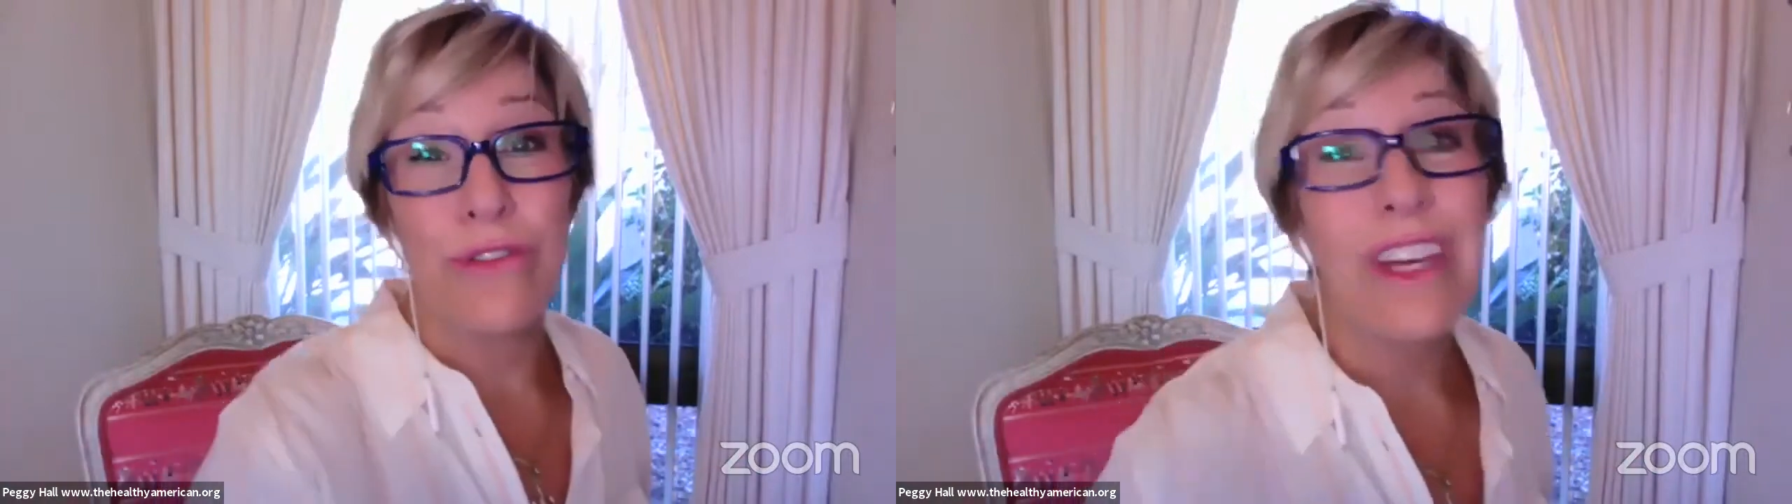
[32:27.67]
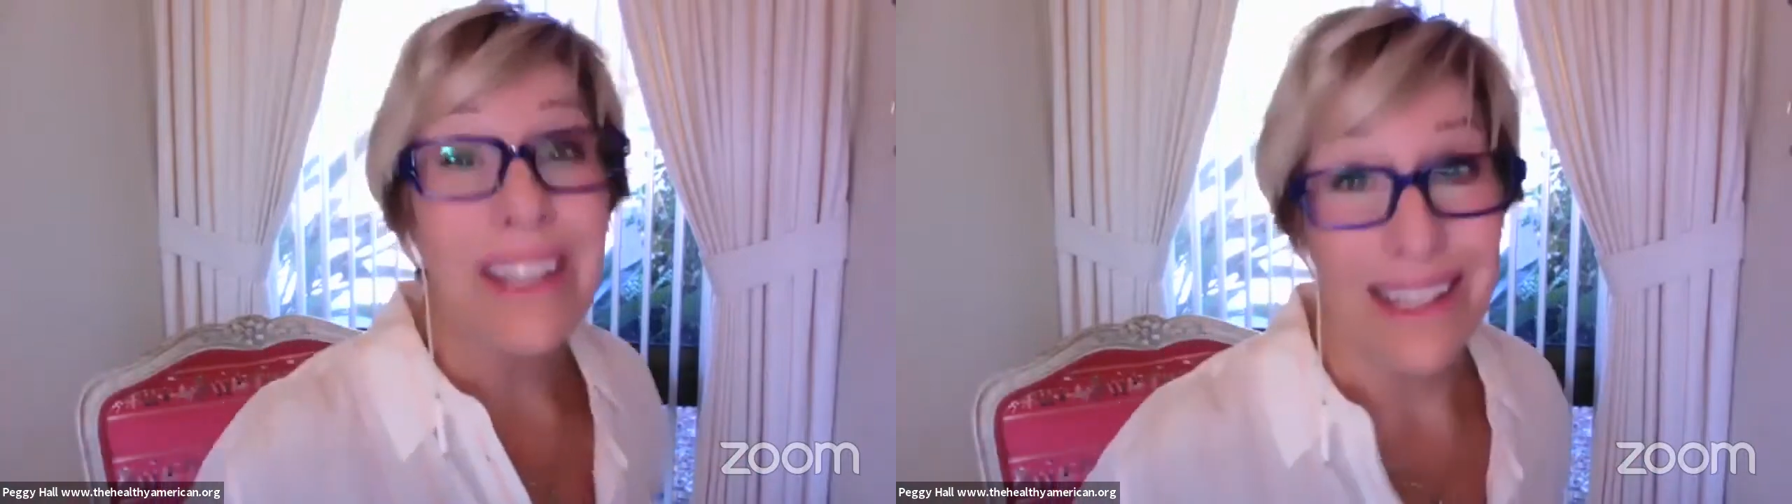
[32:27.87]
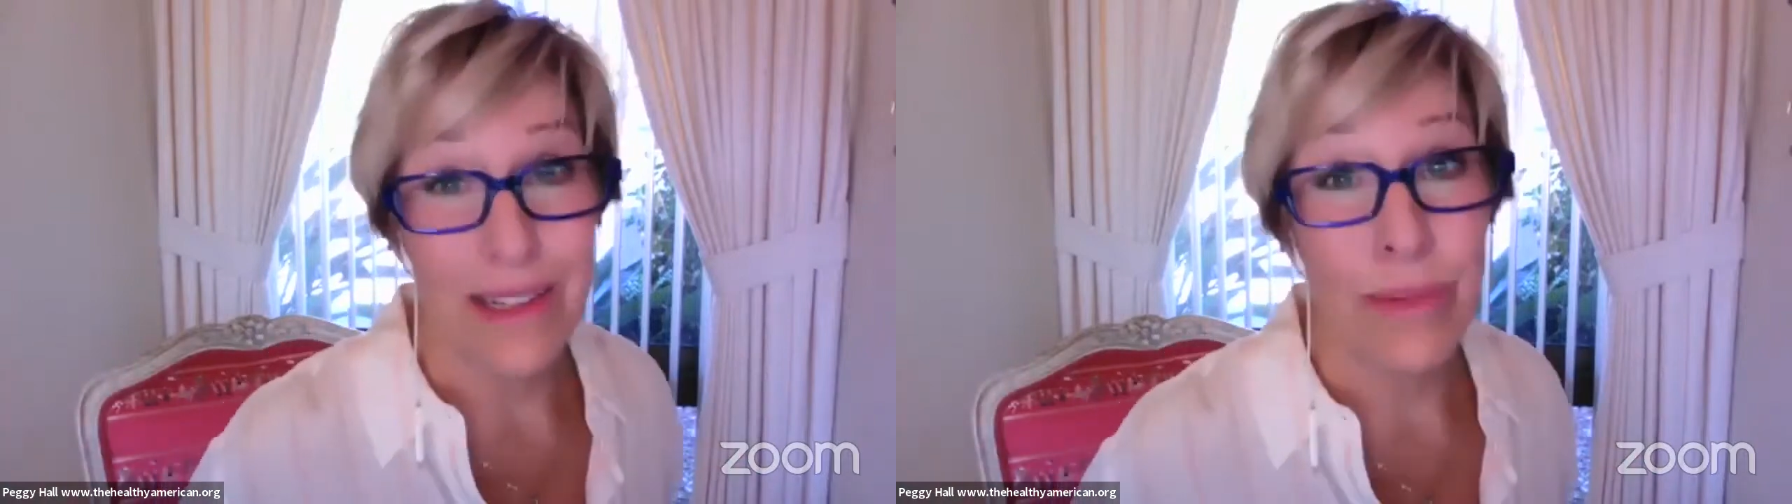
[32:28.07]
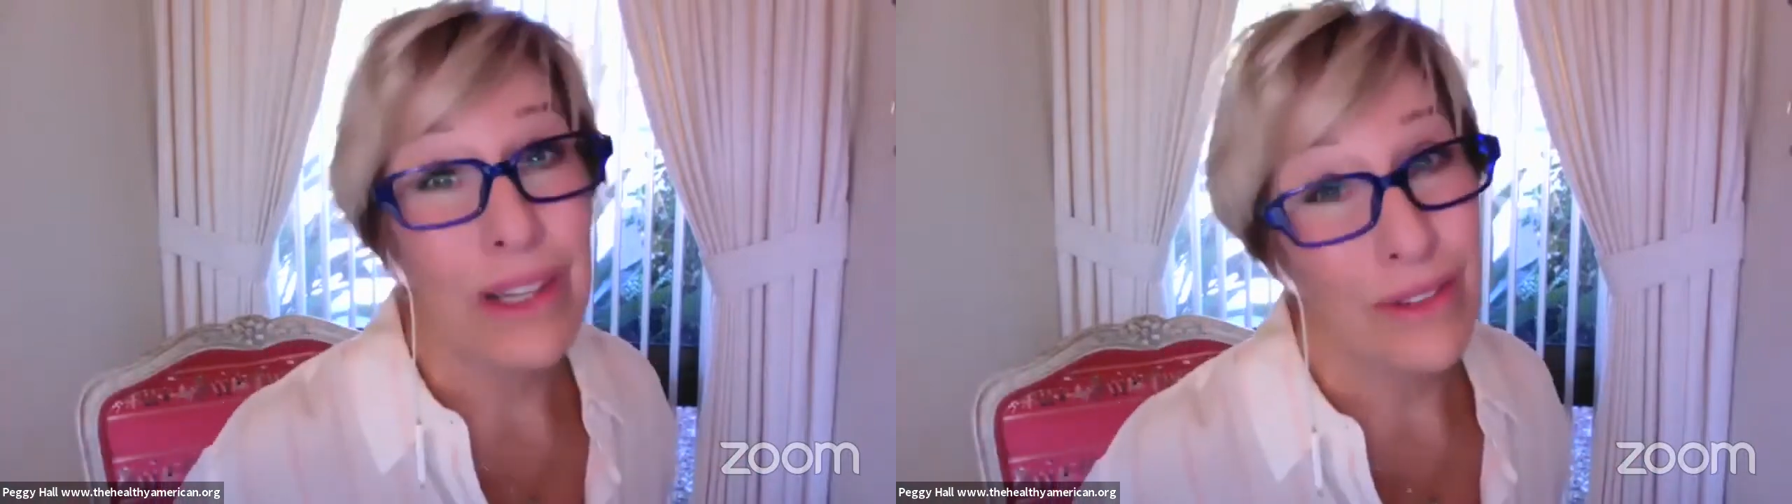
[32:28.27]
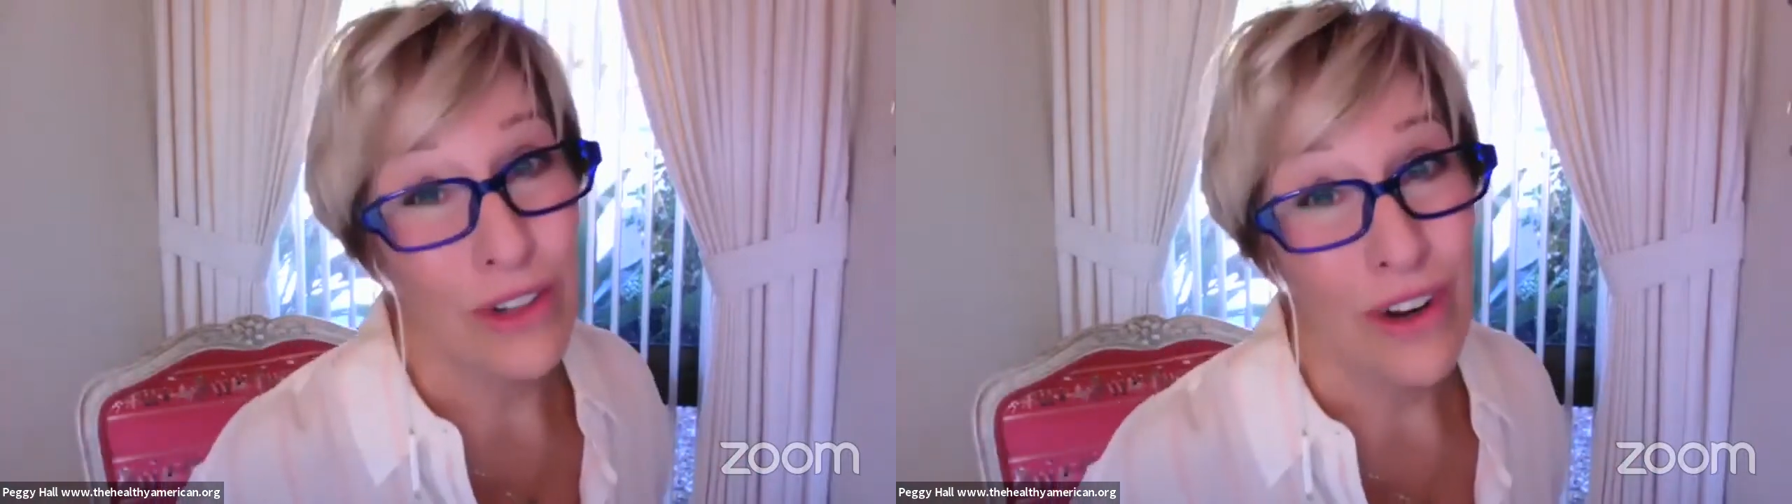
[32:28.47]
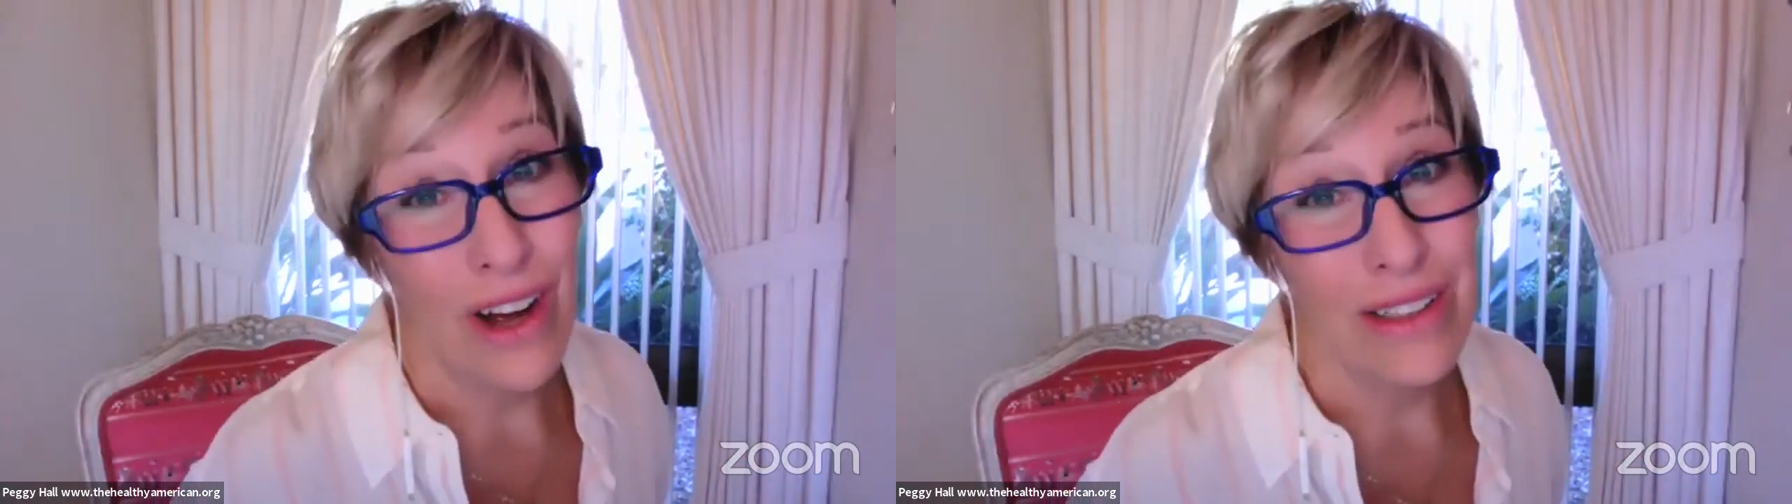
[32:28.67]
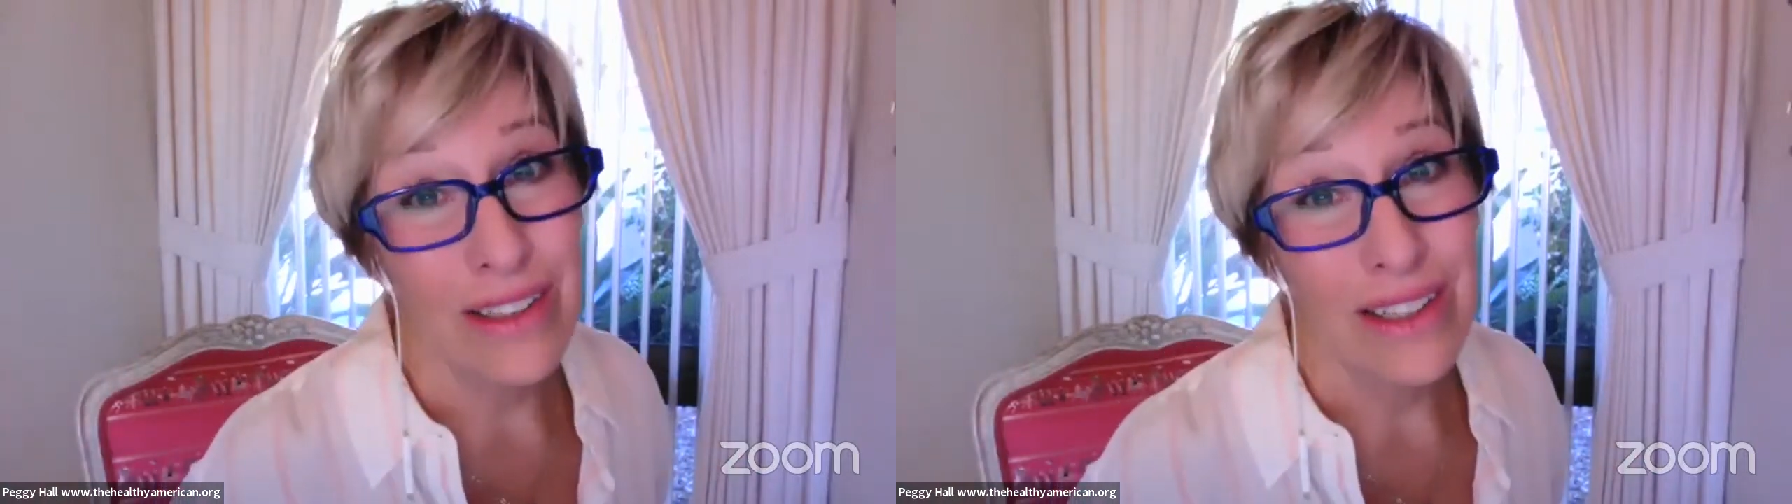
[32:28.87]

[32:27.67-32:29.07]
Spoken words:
feelings, believe it or not.